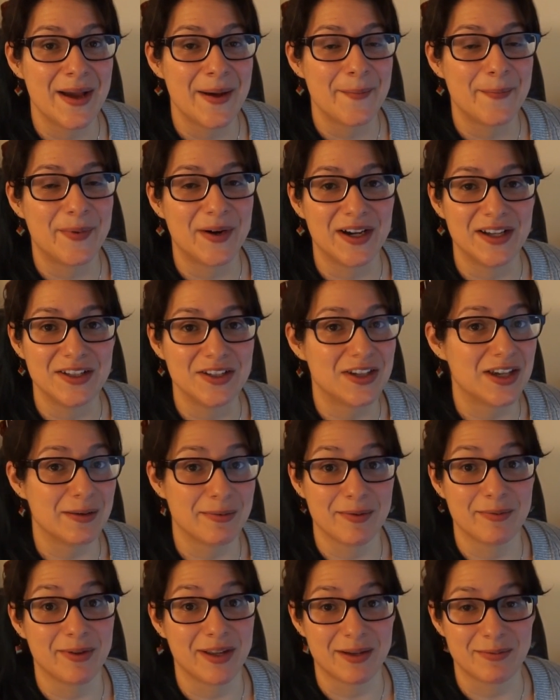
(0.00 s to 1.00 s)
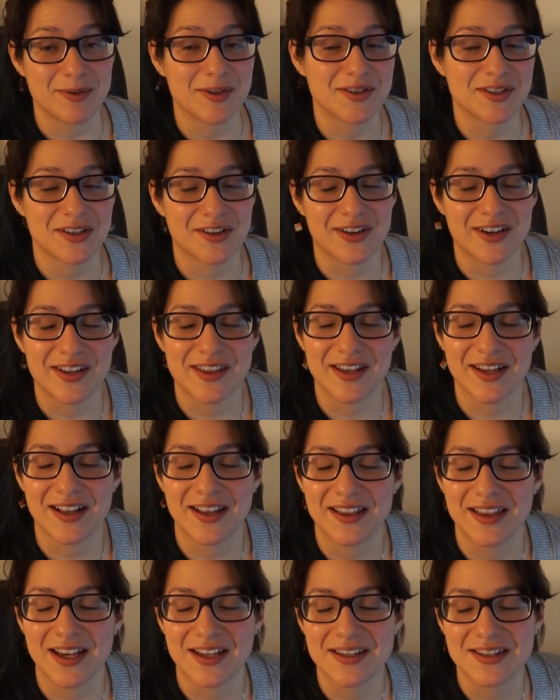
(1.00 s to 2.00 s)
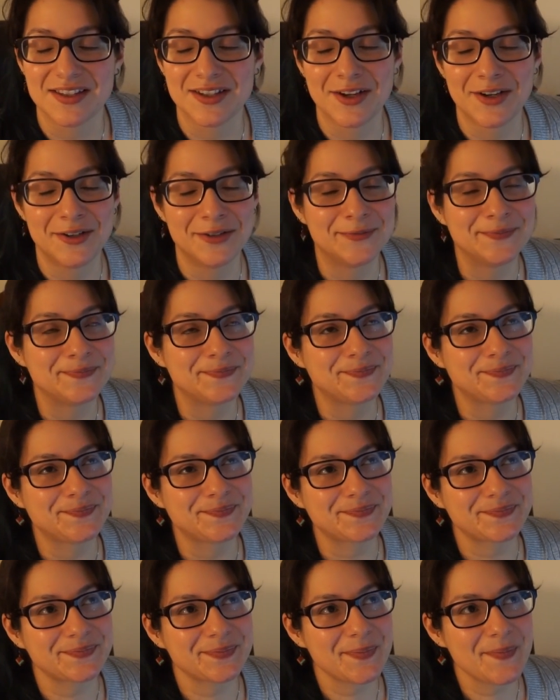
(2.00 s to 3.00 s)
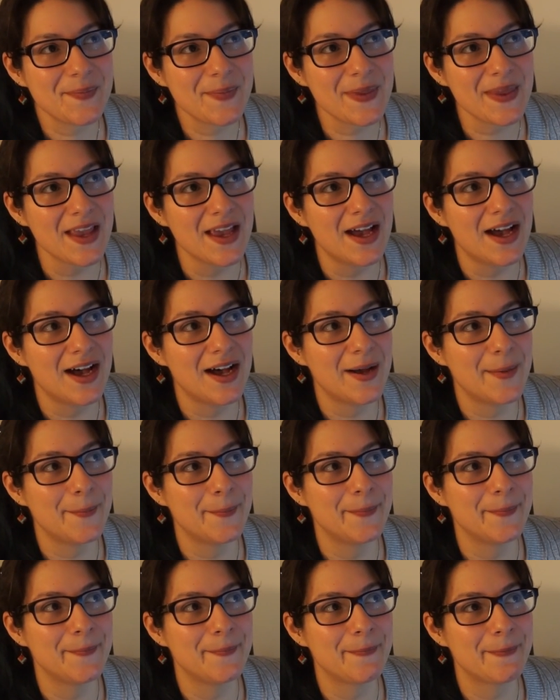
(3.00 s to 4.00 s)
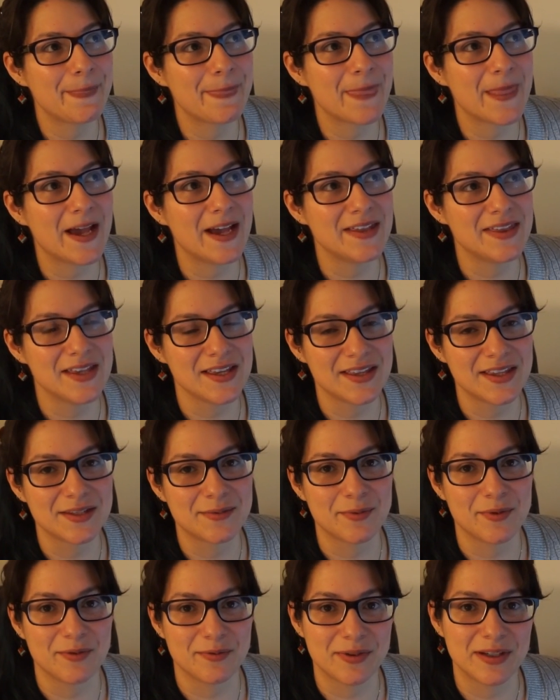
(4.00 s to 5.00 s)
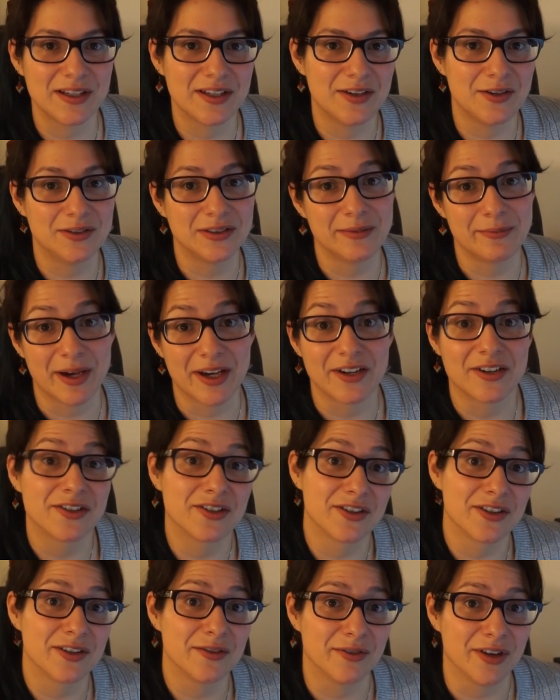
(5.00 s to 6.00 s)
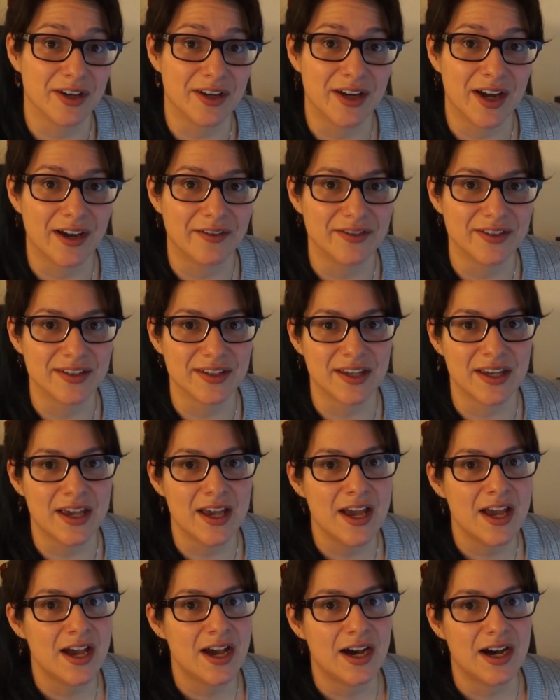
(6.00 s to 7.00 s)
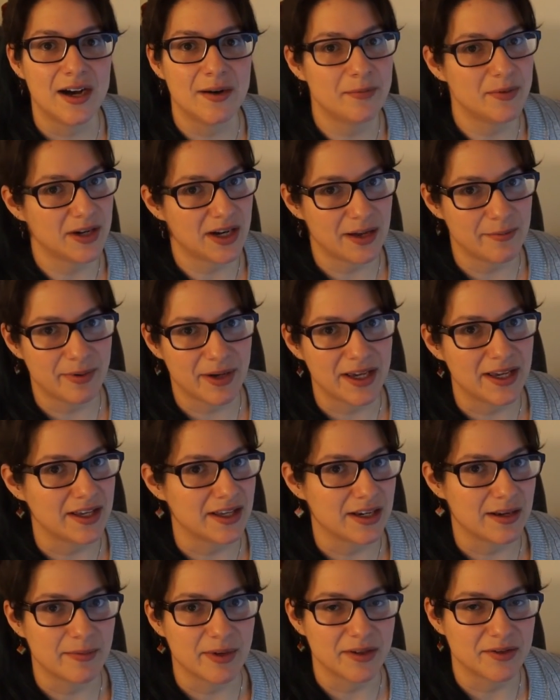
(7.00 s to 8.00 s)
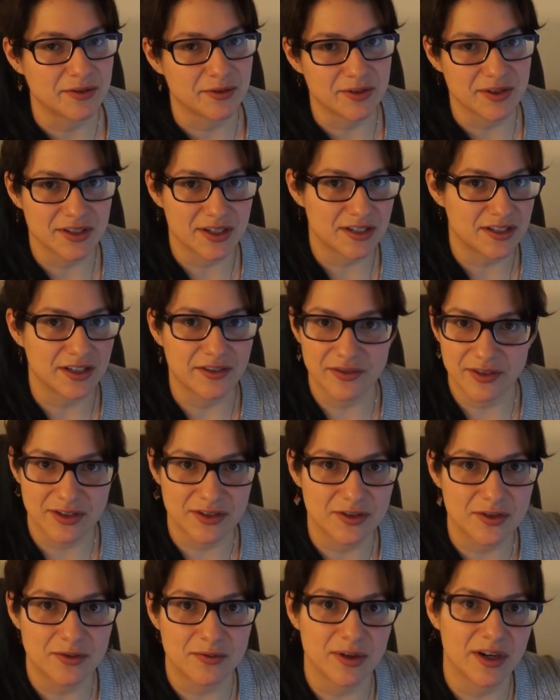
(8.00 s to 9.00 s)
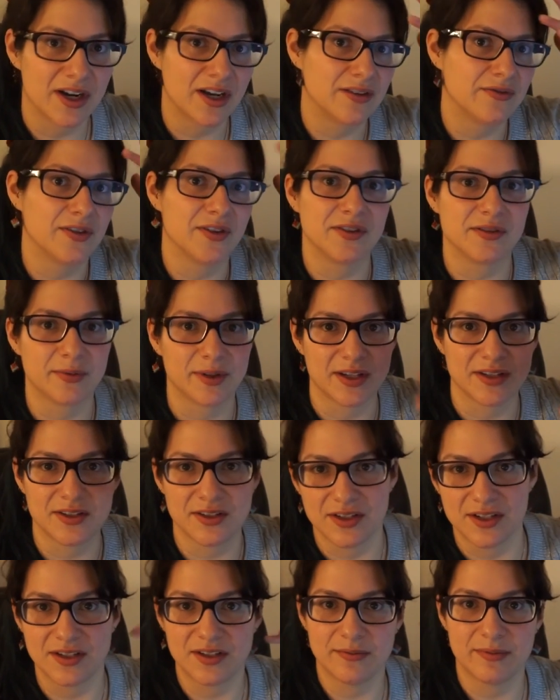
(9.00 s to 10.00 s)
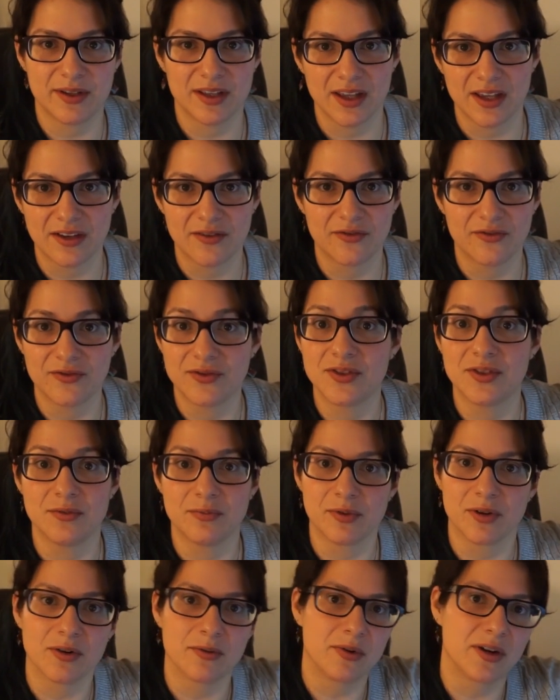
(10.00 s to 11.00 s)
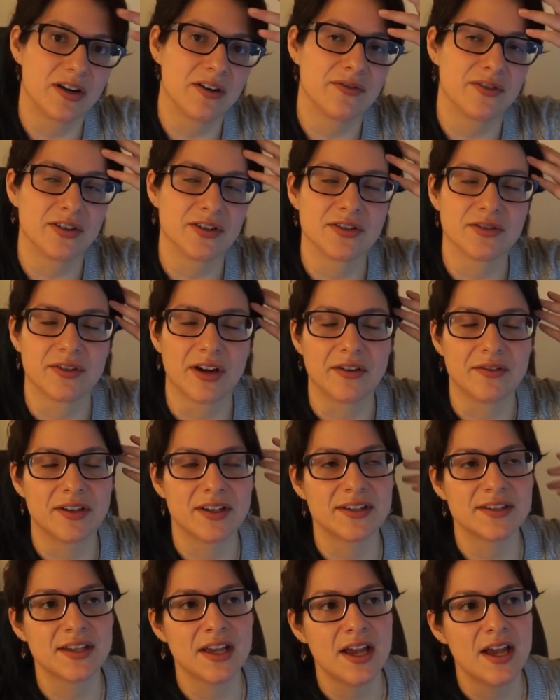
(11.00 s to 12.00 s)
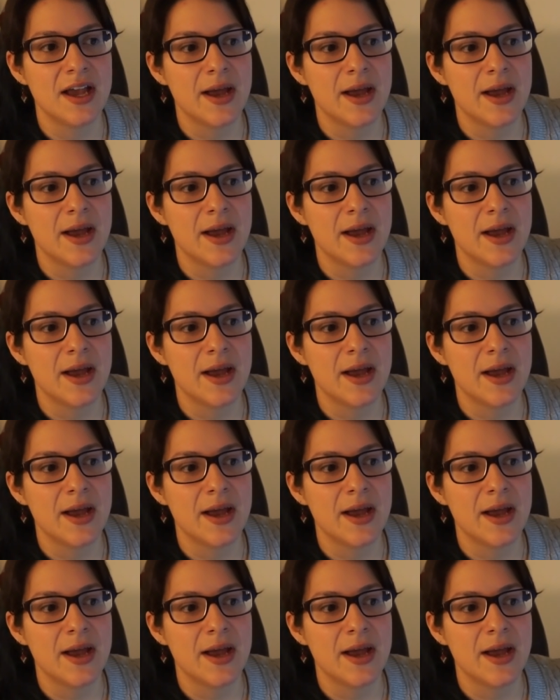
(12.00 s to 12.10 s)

But you can't be playing music or anything like that. So, um, I think this will really only matter during the run, obviously. Um, when I bike and I'm outdoors, I definitely don't wear headphones because you need to be like super aware of your surroundings.